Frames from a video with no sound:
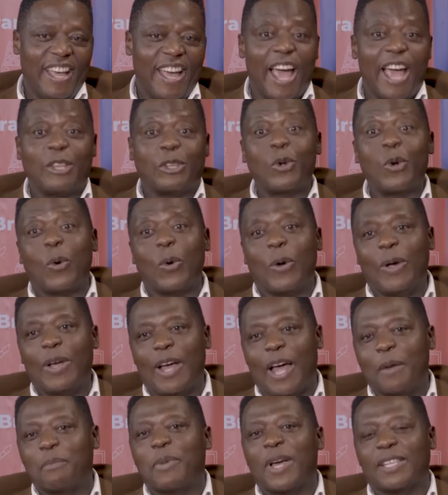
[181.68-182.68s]
I took
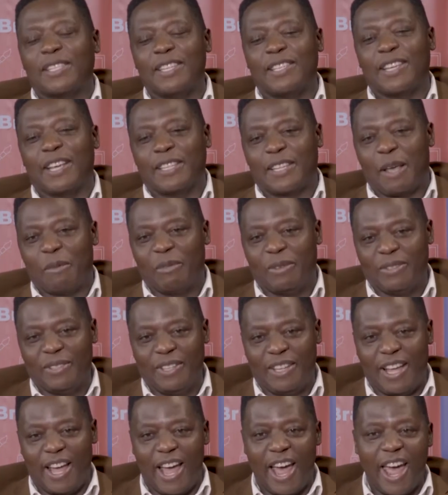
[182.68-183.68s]
and passed this exam.
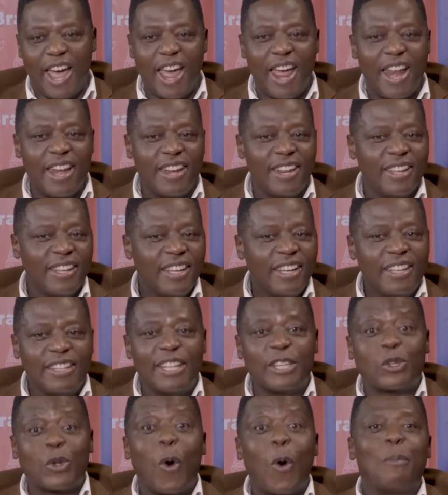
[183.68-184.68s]
And
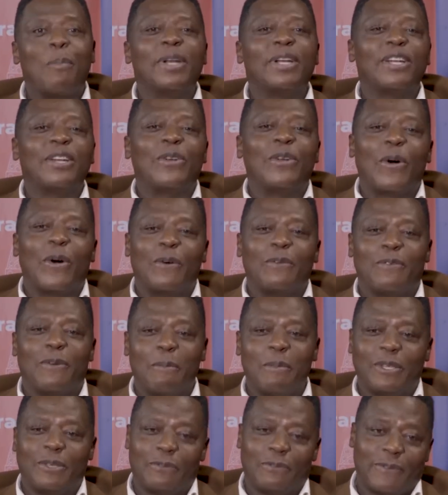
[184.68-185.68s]
this opened the door for
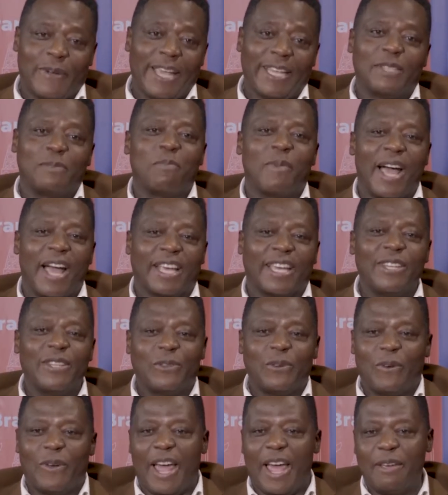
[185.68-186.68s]
me to fight back
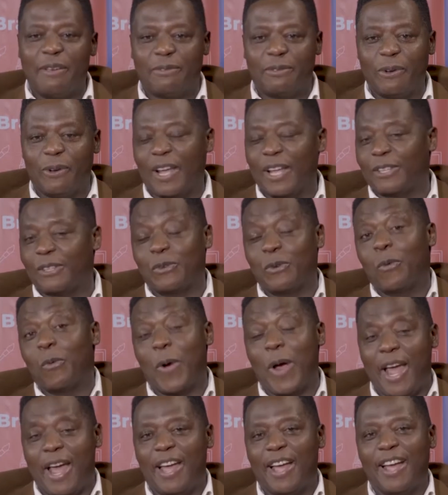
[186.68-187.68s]
into life to get to
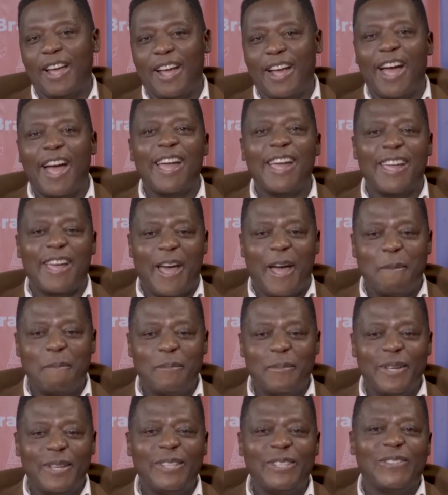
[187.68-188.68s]
where I
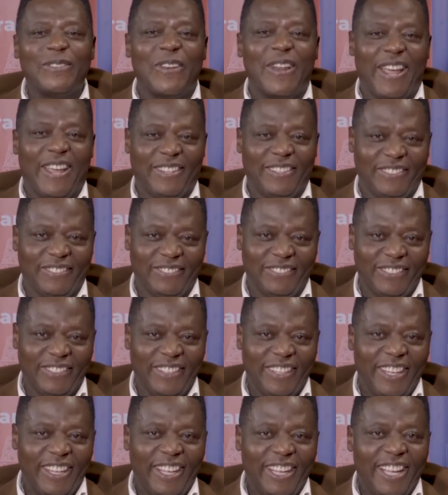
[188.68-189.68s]
am today.
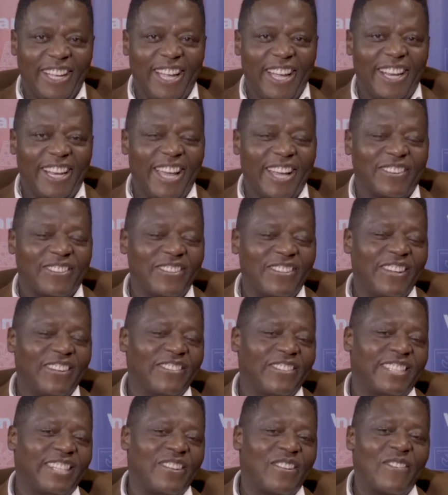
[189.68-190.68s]
Like
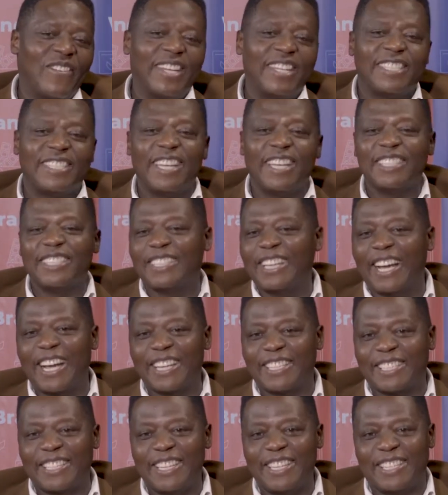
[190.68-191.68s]
they still normally say, the
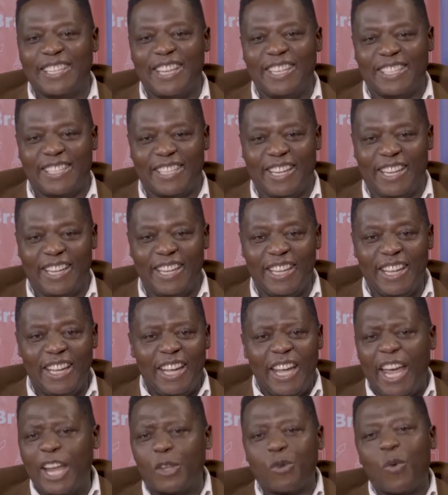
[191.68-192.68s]
rest is history.
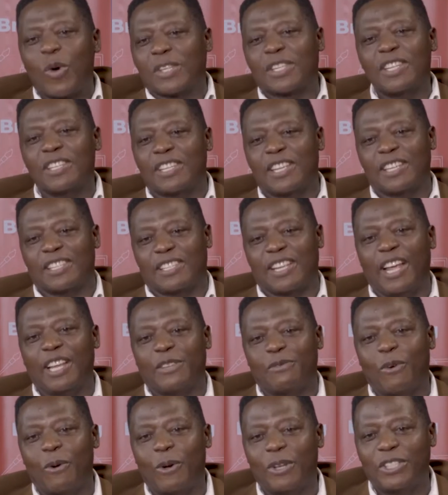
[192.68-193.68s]
It wasn't a
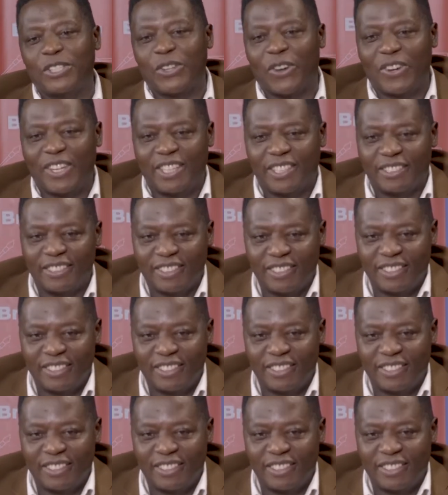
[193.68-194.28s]
straightforward journey.